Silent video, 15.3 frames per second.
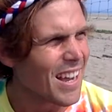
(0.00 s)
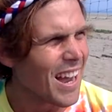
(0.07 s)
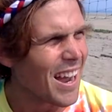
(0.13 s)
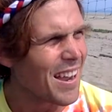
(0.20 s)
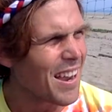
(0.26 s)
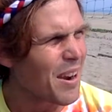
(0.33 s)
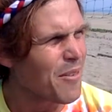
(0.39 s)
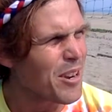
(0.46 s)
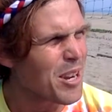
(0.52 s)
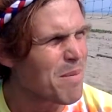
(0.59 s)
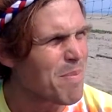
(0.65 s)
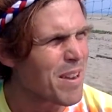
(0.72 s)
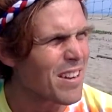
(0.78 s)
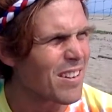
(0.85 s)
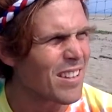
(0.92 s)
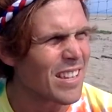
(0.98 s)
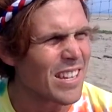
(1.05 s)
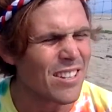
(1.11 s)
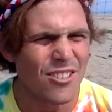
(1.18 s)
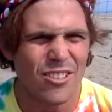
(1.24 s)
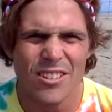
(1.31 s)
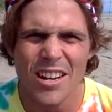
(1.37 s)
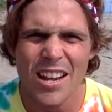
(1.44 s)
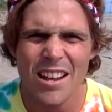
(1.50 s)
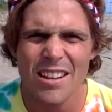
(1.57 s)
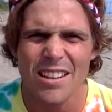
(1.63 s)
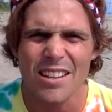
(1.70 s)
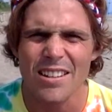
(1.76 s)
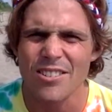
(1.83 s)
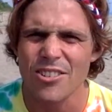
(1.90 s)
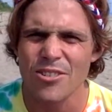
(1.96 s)
I read a bit on the internet,
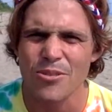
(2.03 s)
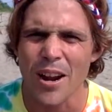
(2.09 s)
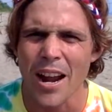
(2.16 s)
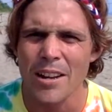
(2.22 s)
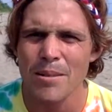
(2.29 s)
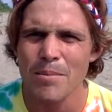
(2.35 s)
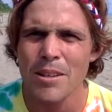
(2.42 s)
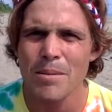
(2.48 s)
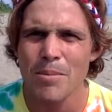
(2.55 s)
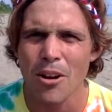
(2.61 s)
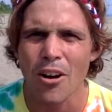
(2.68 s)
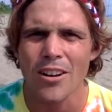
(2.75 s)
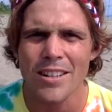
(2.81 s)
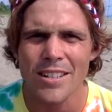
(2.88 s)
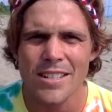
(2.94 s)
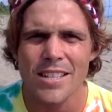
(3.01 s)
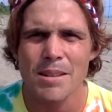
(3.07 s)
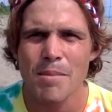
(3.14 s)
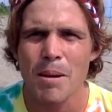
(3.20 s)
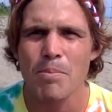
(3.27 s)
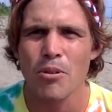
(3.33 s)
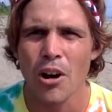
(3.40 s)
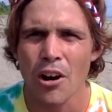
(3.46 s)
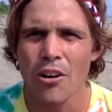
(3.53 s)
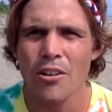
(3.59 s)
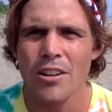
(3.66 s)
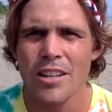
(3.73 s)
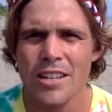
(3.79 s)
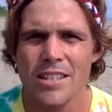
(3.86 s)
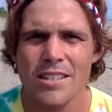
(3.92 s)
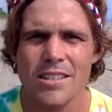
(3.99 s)
like just randomly, but honestly, my
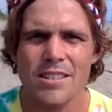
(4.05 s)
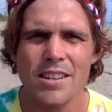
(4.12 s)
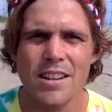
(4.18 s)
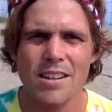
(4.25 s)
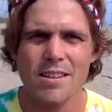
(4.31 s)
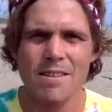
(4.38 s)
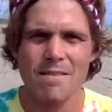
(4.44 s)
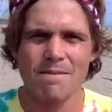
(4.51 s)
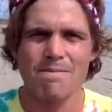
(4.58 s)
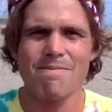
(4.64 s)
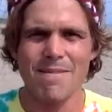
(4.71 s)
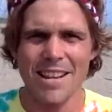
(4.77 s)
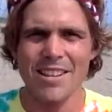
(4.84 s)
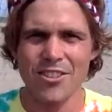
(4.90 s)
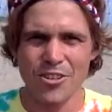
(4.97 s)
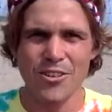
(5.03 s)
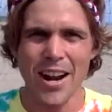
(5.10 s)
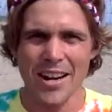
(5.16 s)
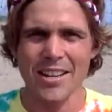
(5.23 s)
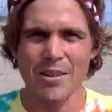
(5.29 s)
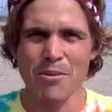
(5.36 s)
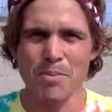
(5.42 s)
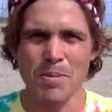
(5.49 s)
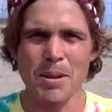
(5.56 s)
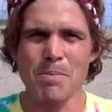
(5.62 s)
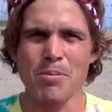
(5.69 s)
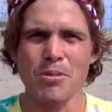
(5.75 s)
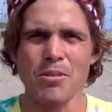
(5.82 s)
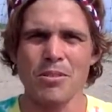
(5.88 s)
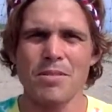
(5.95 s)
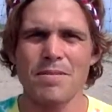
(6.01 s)
priority is interacting with
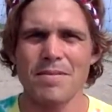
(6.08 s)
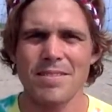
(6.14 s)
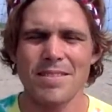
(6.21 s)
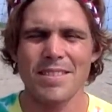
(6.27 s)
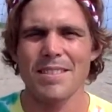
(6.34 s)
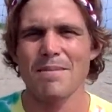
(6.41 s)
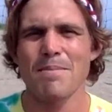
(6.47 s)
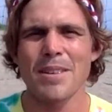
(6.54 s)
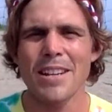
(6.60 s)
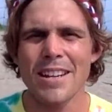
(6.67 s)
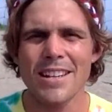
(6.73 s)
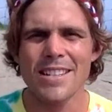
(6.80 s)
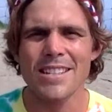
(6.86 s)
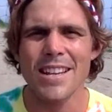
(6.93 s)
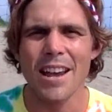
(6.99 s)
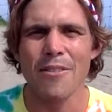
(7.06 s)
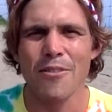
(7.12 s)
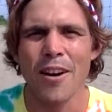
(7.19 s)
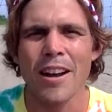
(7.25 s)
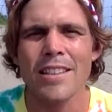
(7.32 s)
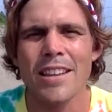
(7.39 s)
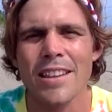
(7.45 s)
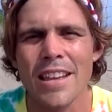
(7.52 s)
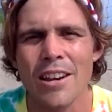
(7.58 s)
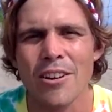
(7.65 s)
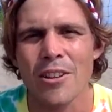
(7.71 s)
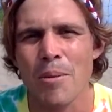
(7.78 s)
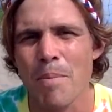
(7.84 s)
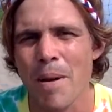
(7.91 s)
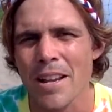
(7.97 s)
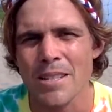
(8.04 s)
people because I find that they are
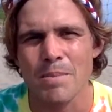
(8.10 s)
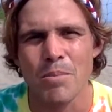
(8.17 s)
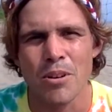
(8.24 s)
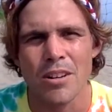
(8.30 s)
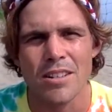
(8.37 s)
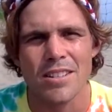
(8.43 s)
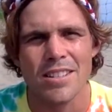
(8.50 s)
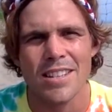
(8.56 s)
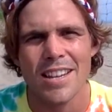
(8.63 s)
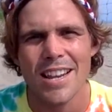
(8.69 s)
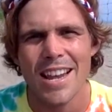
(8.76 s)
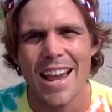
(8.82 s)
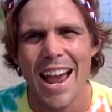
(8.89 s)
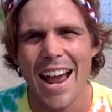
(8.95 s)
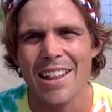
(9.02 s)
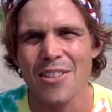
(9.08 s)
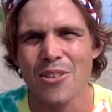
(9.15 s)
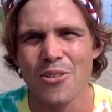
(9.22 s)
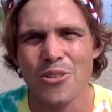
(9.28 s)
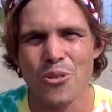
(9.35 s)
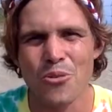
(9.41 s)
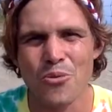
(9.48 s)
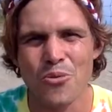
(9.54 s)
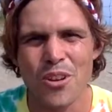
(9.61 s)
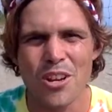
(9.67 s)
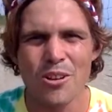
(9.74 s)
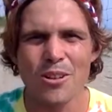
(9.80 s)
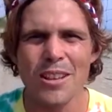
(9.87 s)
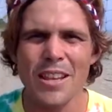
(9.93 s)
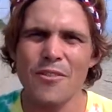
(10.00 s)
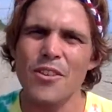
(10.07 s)
the best books, and they're the
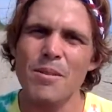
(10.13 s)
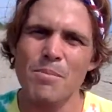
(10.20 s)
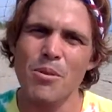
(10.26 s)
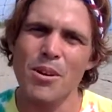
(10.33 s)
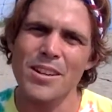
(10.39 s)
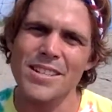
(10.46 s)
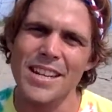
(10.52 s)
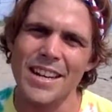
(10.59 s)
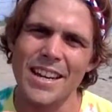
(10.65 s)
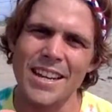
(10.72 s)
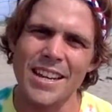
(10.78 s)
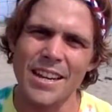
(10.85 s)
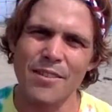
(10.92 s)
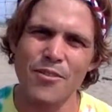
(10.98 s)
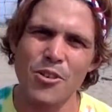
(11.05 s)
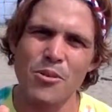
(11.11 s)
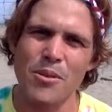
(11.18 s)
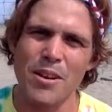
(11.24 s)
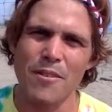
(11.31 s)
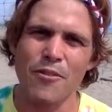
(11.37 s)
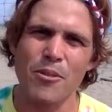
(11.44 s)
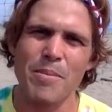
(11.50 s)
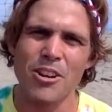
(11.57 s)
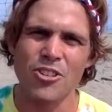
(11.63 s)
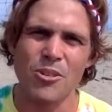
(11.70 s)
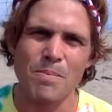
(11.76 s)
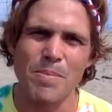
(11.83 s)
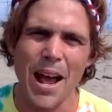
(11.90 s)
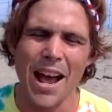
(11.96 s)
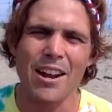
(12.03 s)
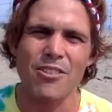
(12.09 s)
real living books that can give you information
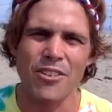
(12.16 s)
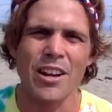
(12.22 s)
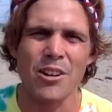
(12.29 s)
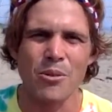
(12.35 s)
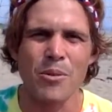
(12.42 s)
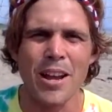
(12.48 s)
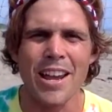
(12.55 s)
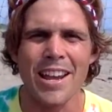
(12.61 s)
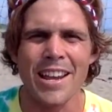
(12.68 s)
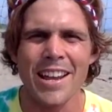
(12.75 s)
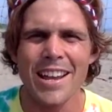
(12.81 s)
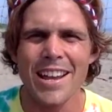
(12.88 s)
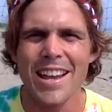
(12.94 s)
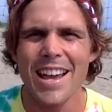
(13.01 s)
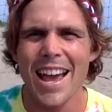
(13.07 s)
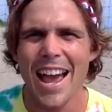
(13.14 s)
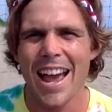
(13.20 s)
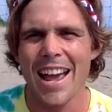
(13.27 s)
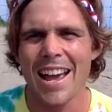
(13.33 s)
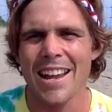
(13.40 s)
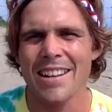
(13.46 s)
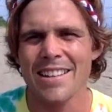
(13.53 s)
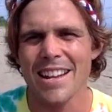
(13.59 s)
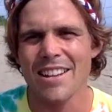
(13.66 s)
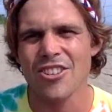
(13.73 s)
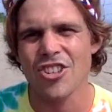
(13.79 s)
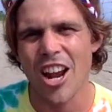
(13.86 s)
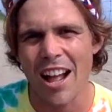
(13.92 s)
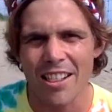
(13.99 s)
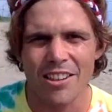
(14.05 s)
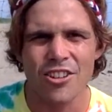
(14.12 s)
back right away and
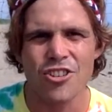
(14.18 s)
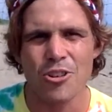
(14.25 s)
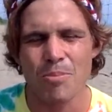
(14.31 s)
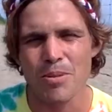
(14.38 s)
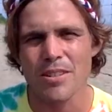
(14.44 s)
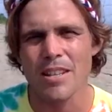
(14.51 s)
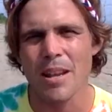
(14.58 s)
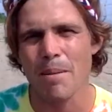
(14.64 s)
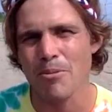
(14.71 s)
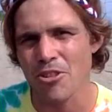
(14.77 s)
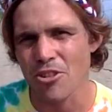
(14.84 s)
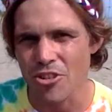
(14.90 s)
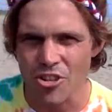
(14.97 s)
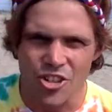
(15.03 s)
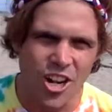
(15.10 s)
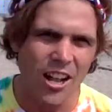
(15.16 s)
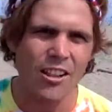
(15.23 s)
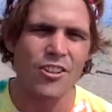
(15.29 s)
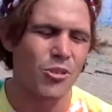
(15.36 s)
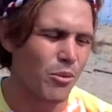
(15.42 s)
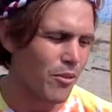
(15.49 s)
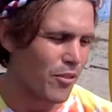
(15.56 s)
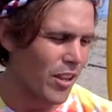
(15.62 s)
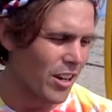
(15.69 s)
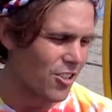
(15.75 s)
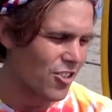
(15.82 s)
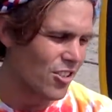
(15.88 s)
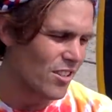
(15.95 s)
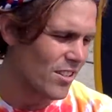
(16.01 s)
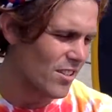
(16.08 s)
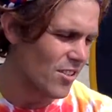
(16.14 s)
challenge your perception,
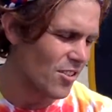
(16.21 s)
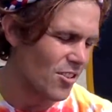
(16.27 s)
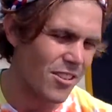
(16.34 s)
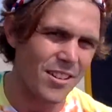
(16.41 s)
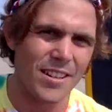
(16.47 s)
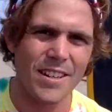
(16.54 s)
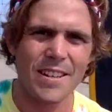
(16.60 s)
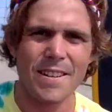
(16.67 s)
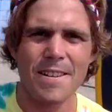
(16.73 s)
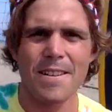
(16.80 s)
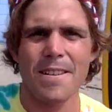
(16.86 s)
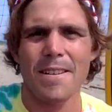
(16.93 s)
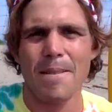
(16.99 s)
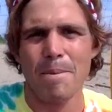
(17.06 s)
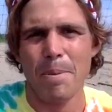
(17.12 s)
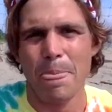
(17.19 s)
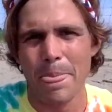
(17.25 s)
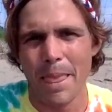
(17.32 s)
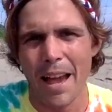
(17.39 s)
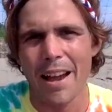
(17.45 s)
challenge your reflections. So